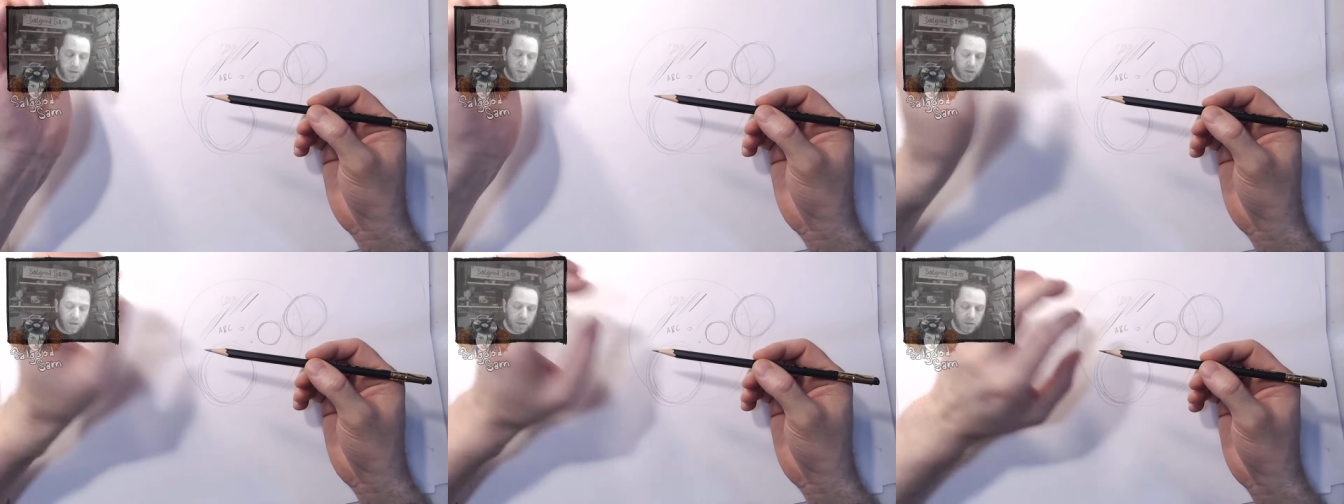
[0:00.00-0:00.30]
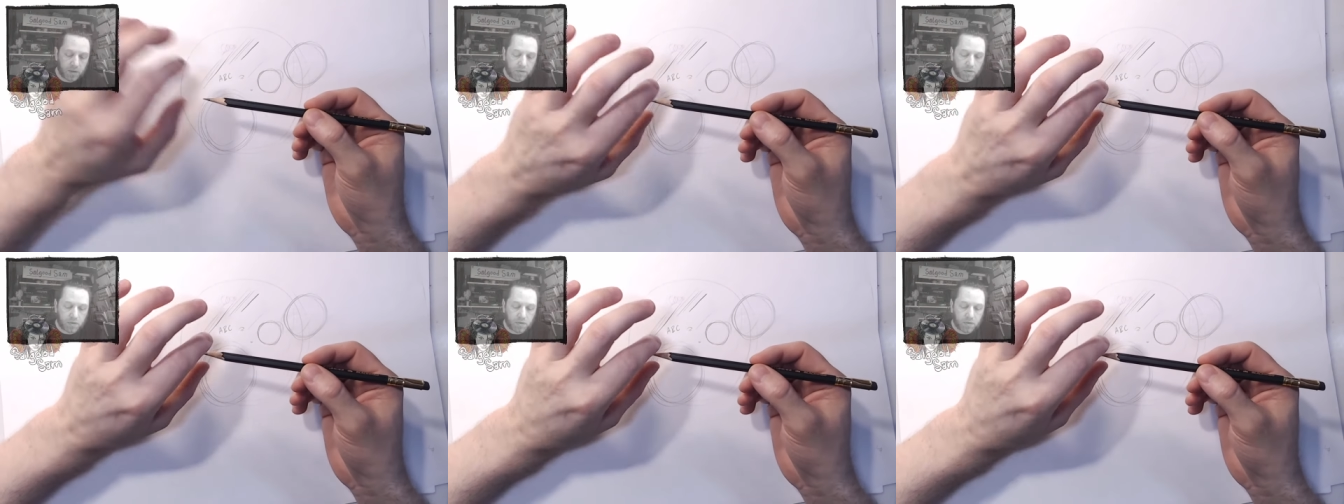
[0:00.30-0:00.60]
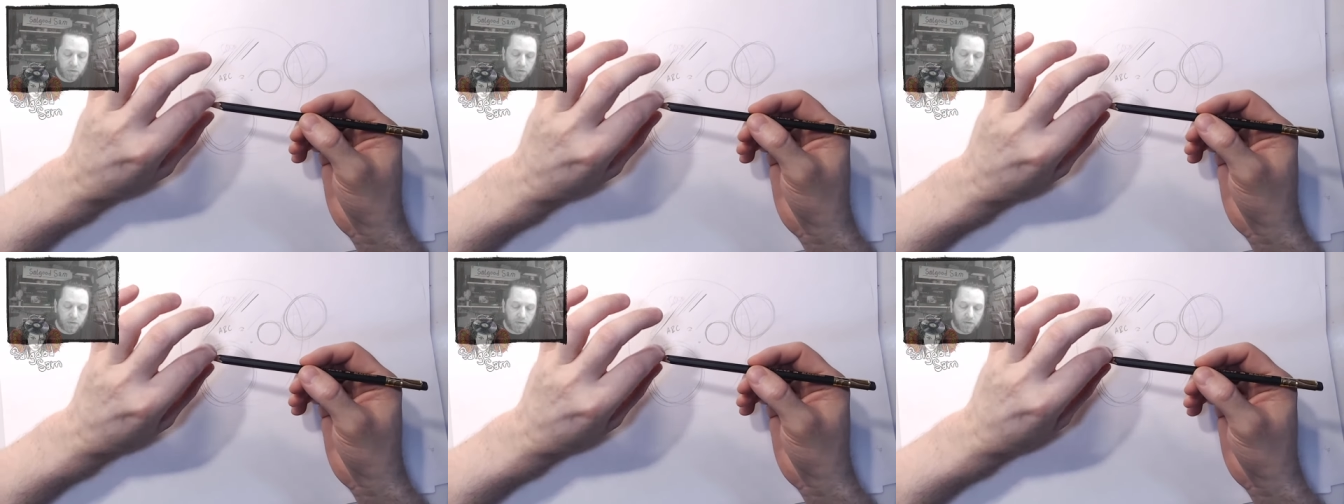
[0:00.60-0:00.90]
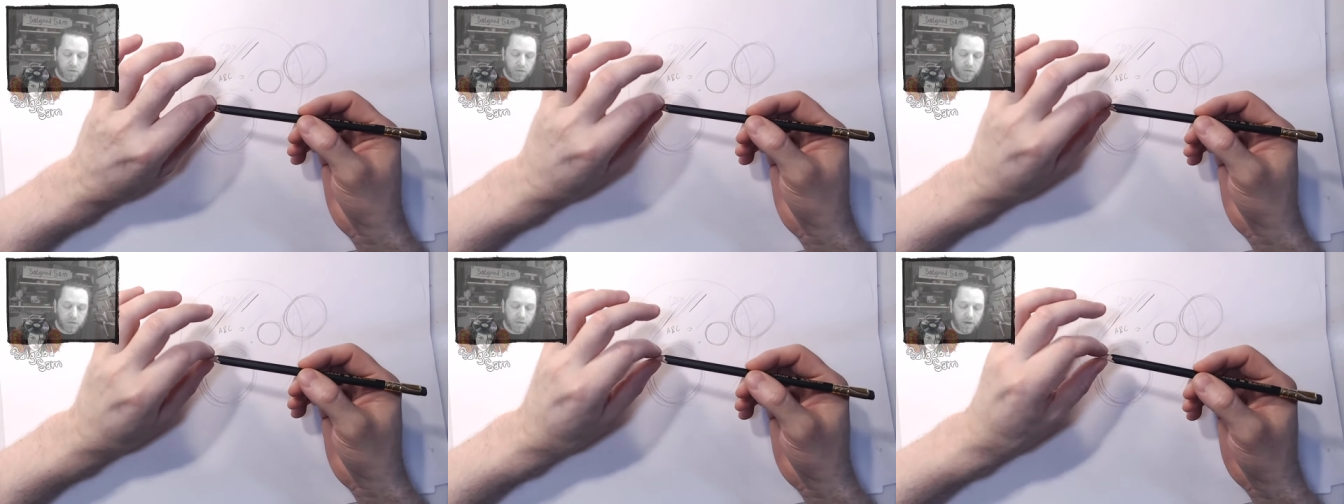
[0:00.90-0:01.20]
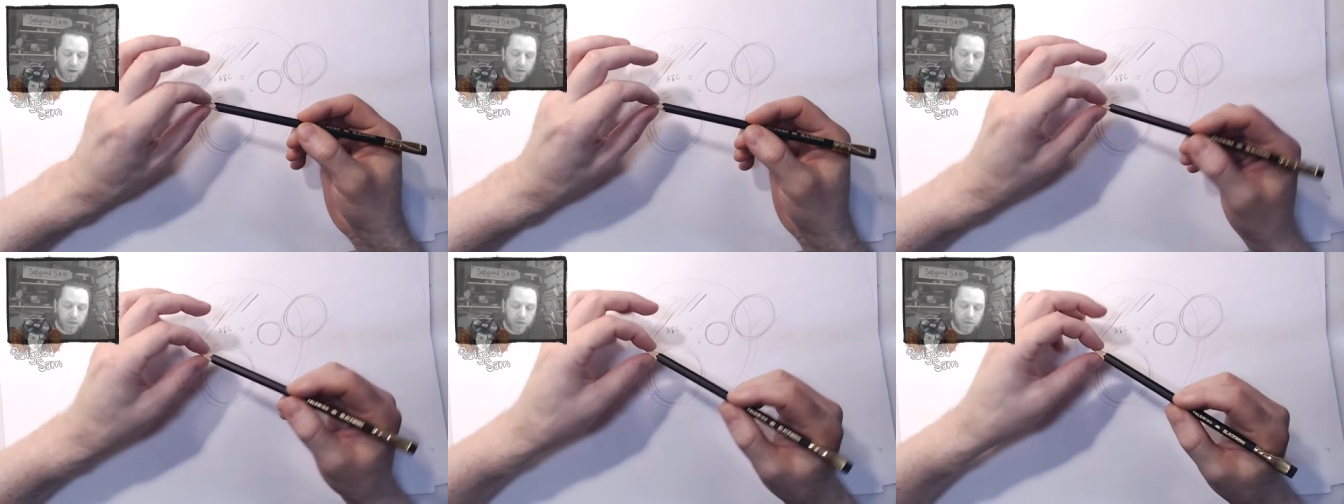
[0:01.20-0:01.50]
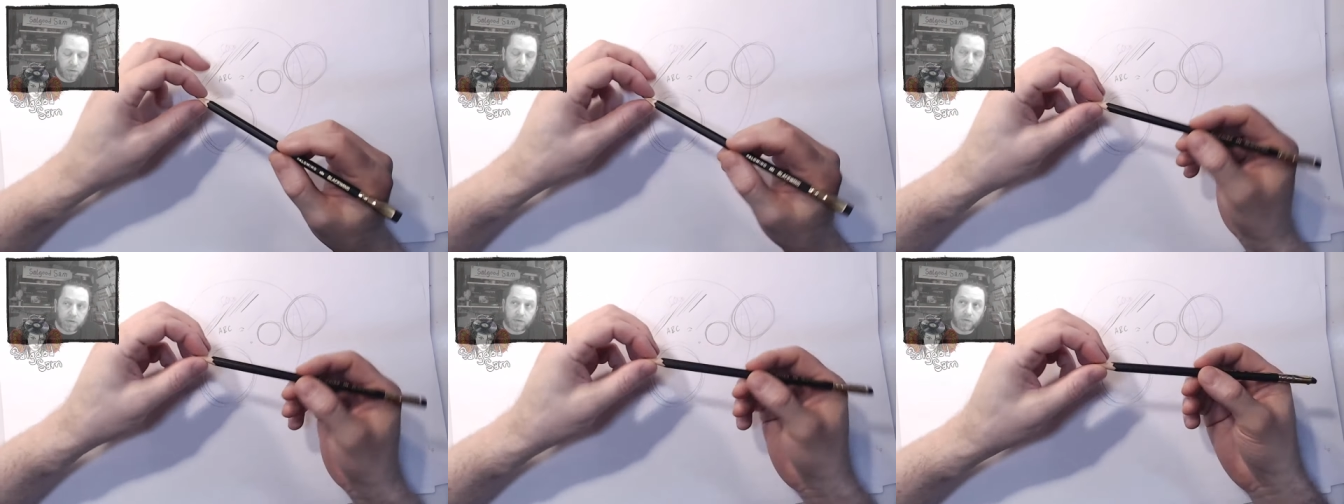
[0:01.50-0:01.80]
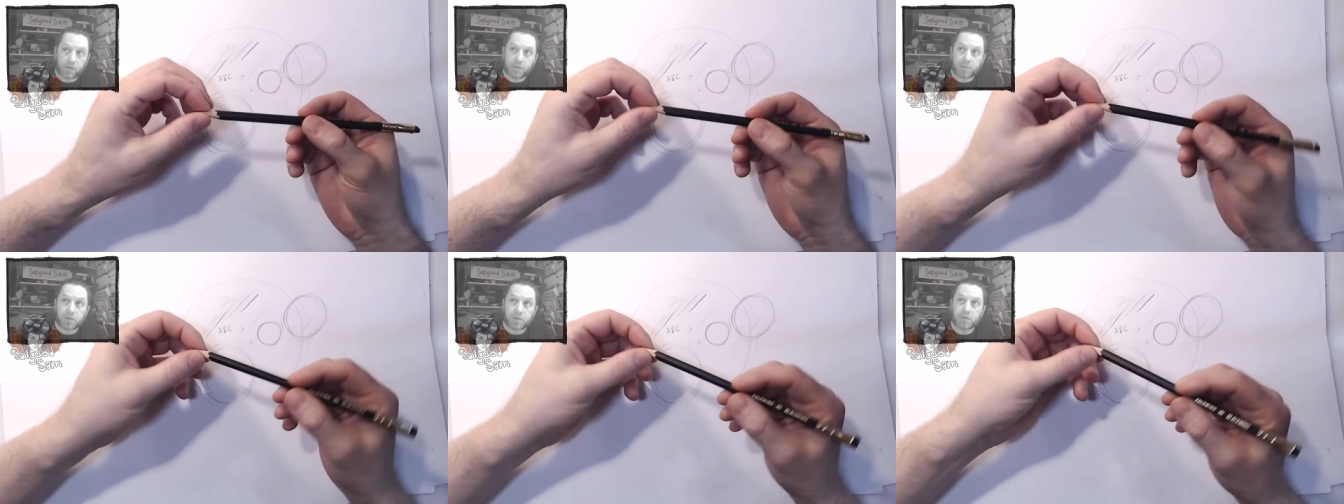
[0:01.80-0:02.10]
is diversify the sorts of
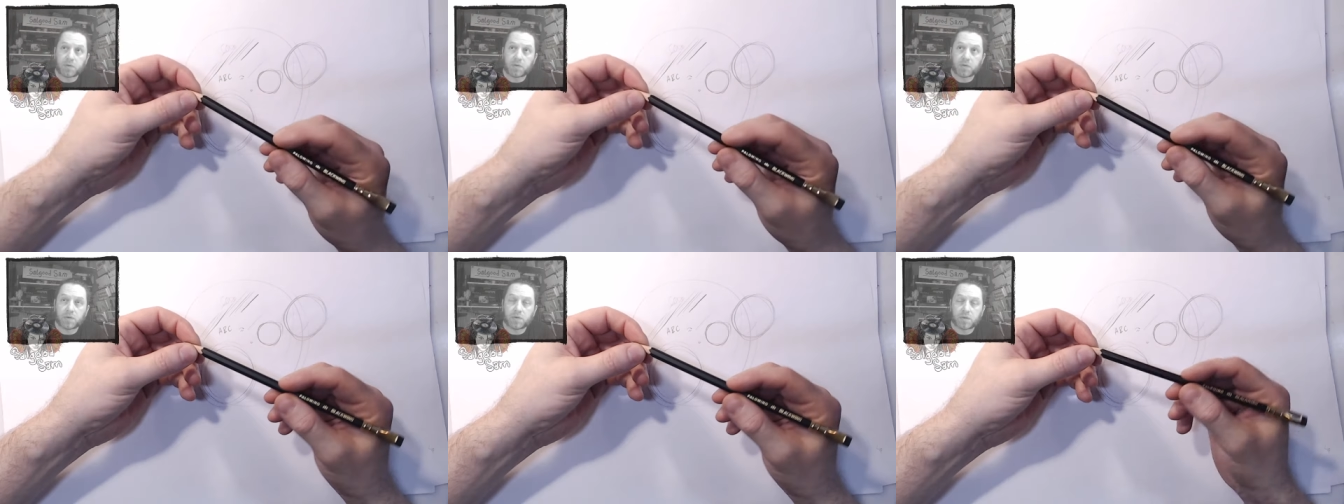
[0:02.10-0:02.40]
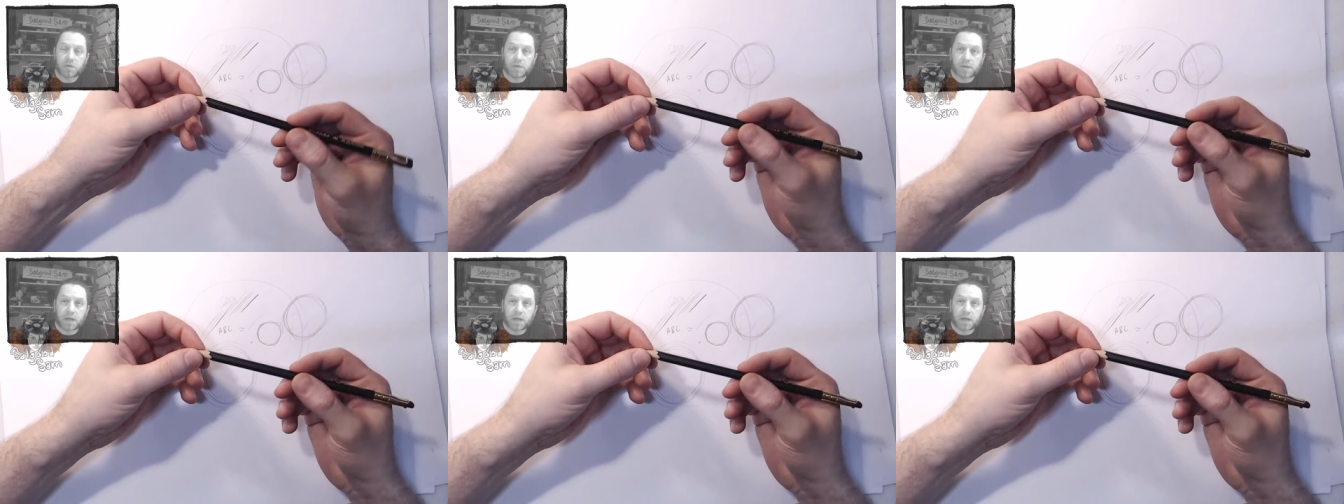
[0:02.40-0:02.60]
grips you use.